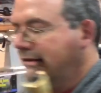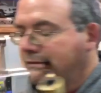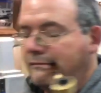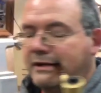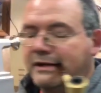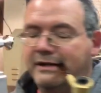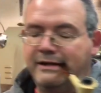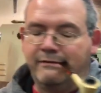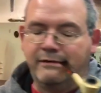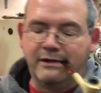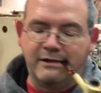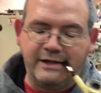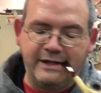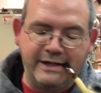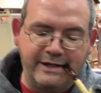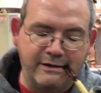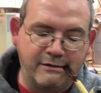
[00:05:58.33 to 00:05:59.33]
the one I
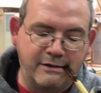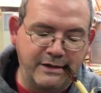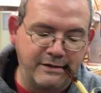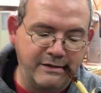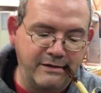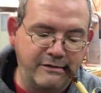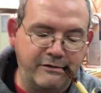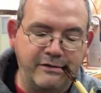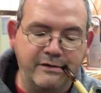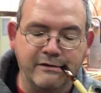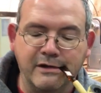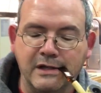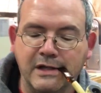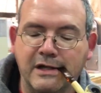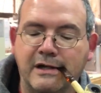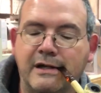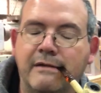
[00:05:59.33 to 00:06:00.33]
really hit on this year a
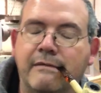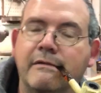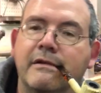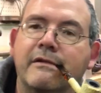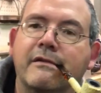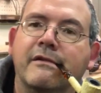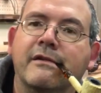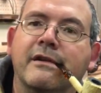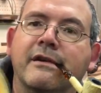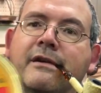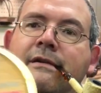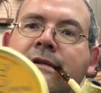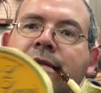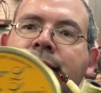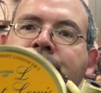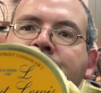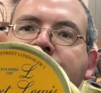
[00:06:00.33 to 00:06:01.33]
lot was the
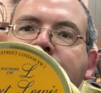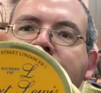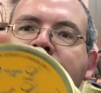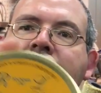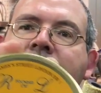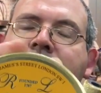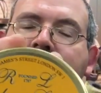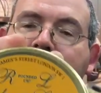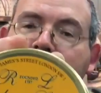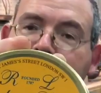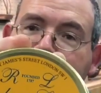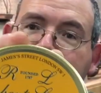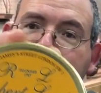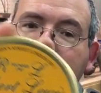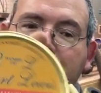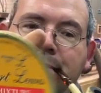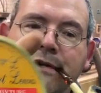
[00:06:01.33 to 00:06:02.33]
all
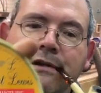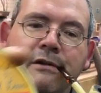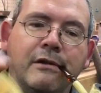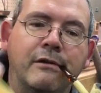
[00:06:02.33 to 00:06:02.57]
the Robert